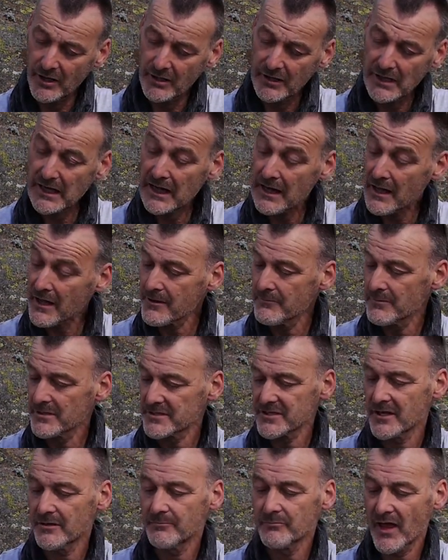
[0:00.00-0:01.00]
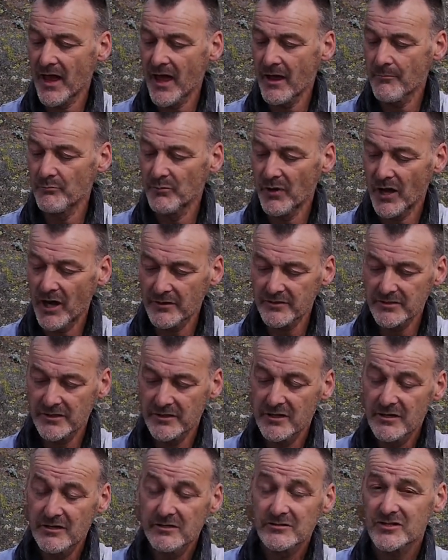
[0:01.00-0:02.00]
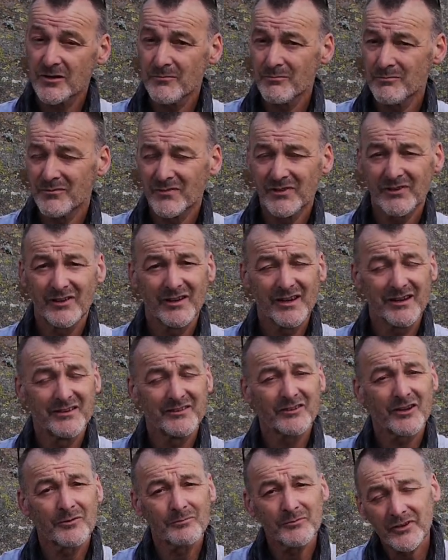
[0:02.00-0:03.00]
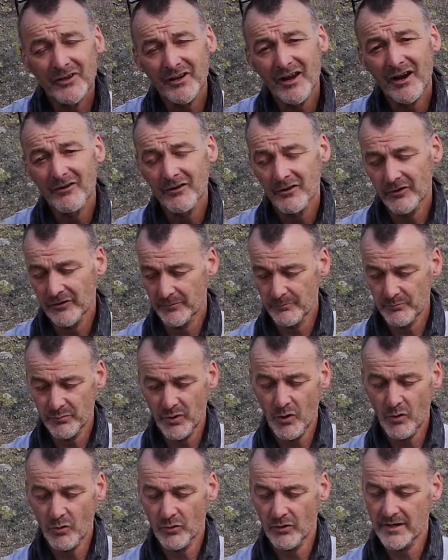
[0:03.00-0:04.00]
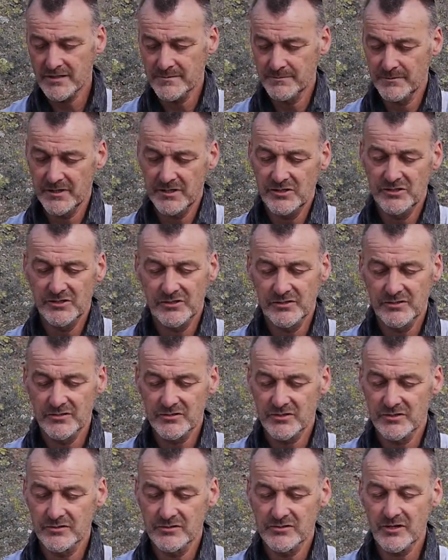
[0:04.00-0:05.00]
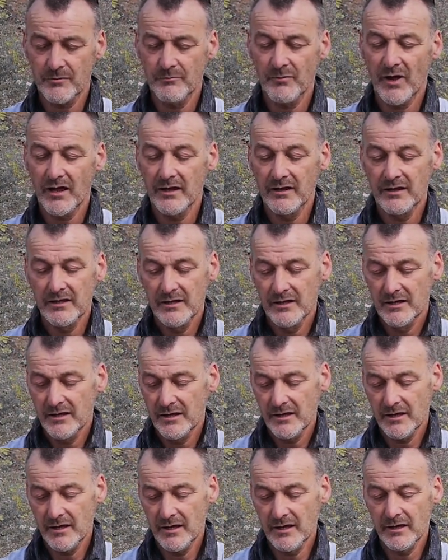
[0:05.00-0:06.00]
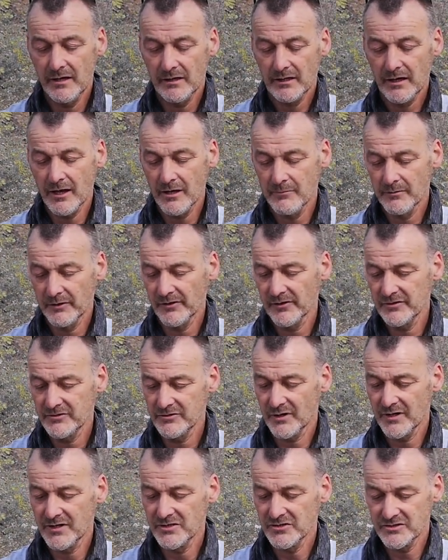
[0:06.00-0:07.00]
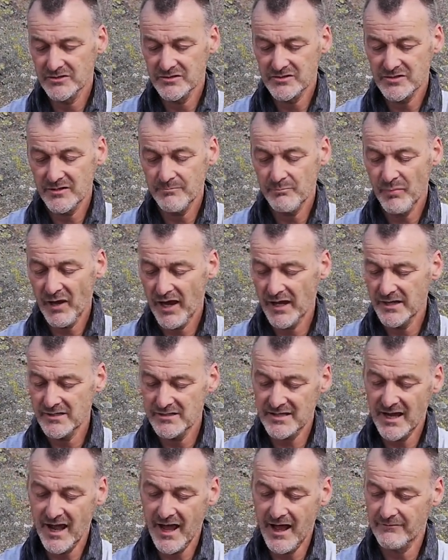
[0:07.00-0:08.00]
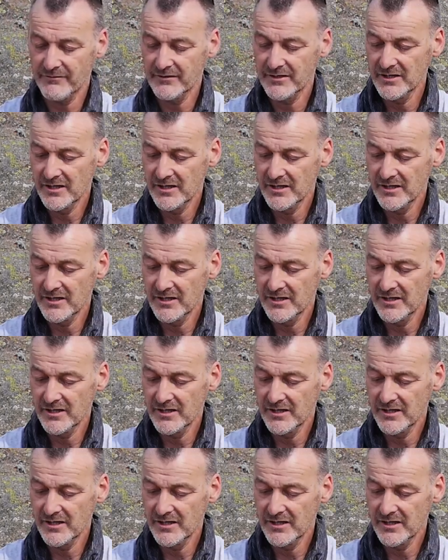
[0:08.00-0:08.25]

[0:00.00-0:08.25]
climate up there, but in some scenarios, in polar expeditions and some climbing situations, it pays to have